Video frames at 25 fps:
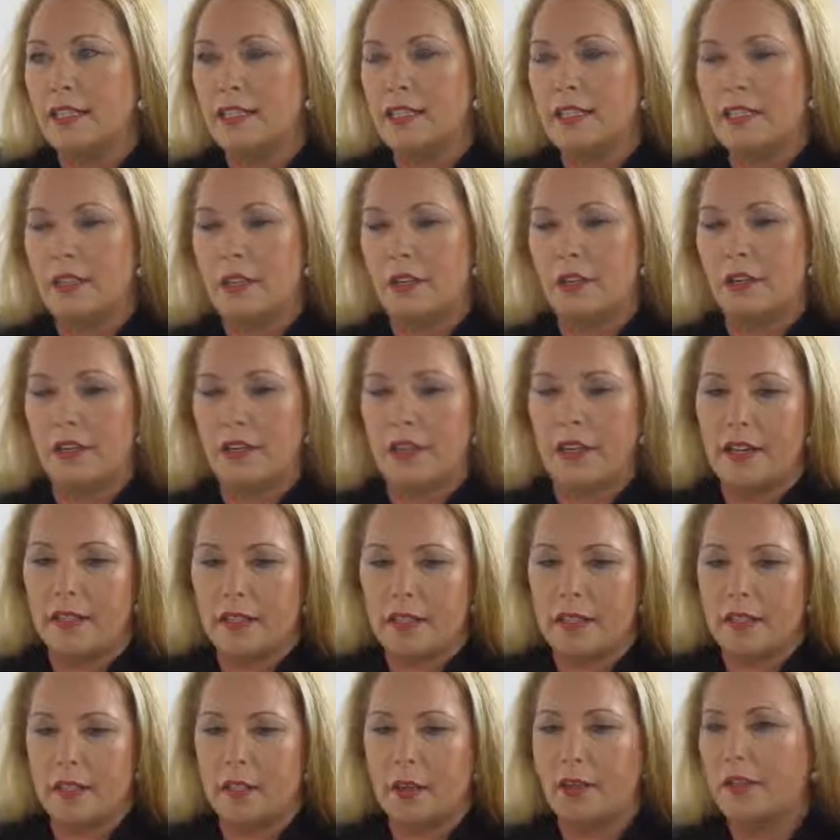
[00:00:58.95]
So
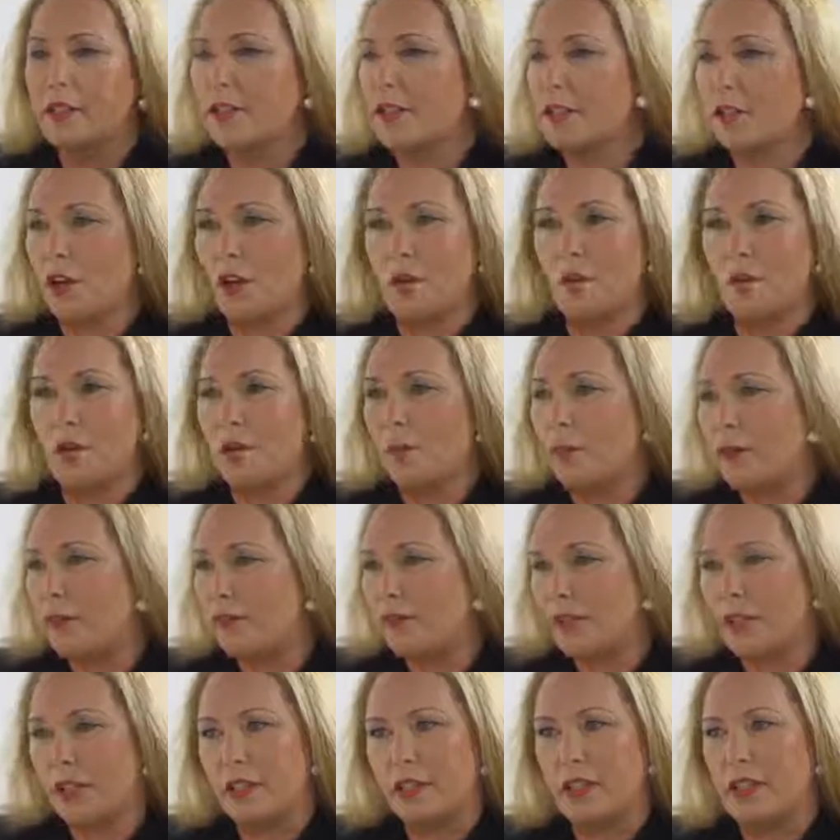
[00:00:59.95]
the scope could be
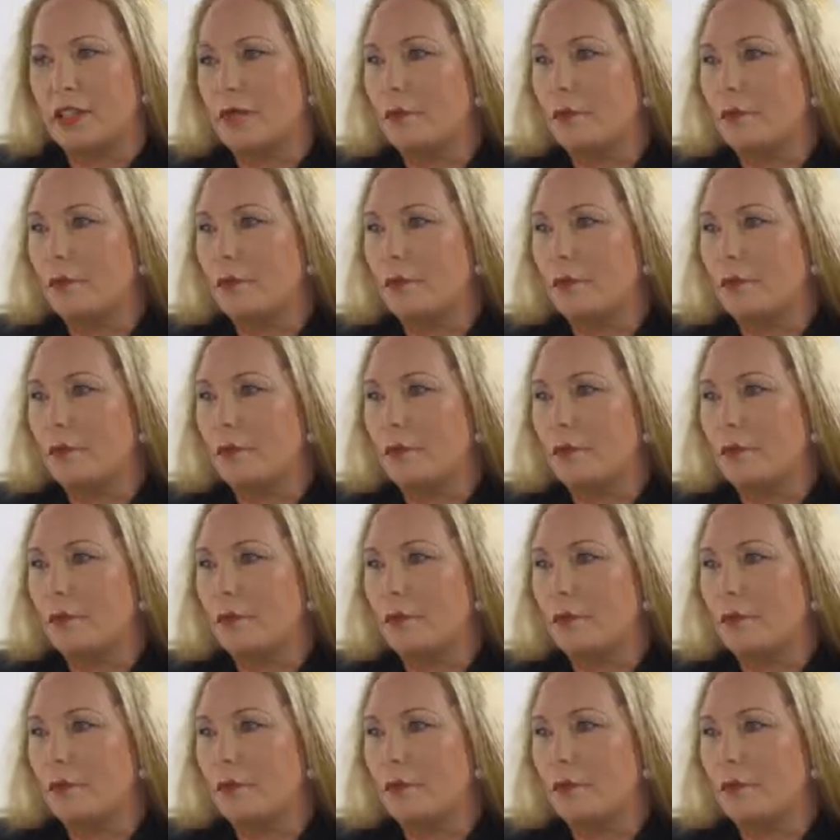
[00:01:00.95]
very